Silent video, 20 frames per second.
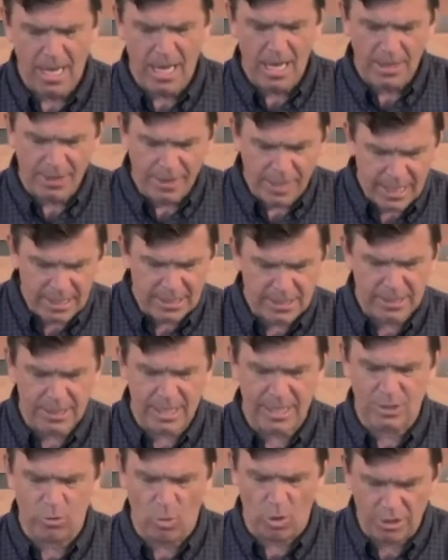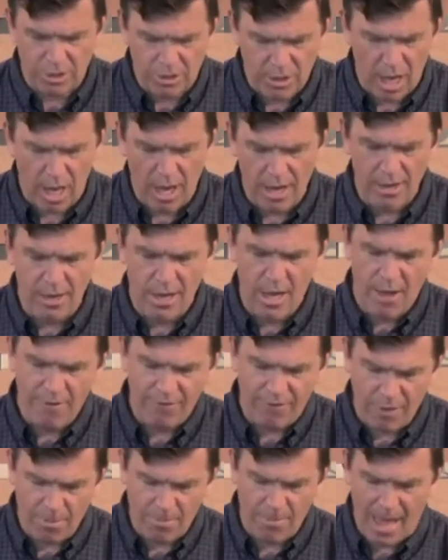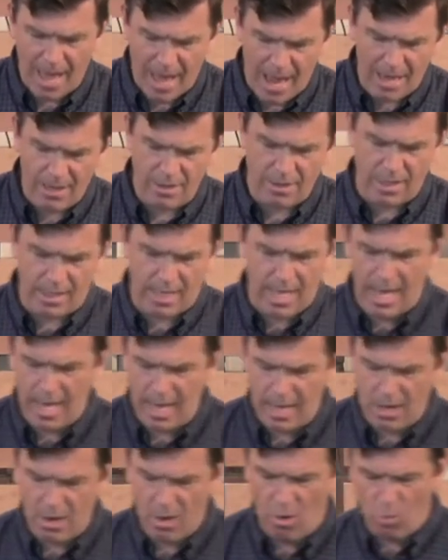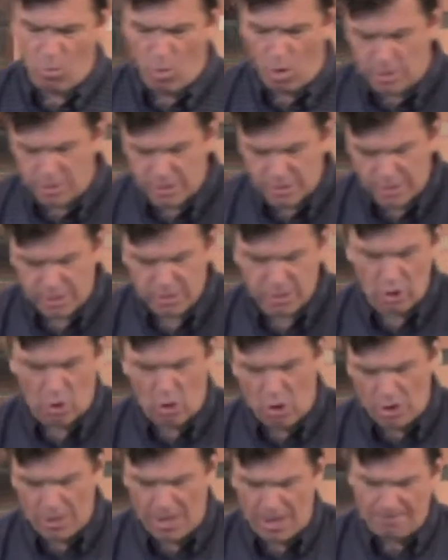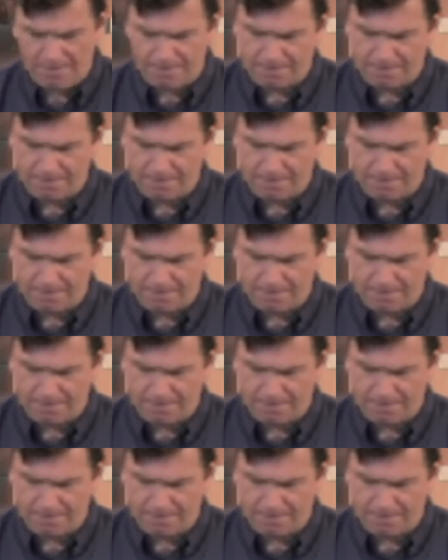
this is what is done for the man the king wants to honor.